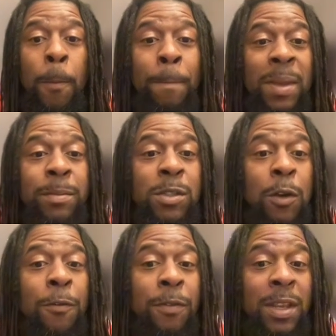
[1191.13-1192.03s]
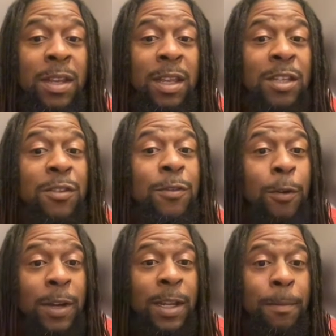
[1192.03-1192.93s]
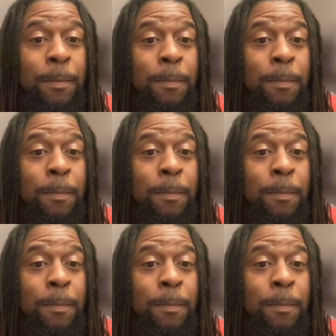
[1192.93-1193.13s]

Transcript: Mim Sofit is 40,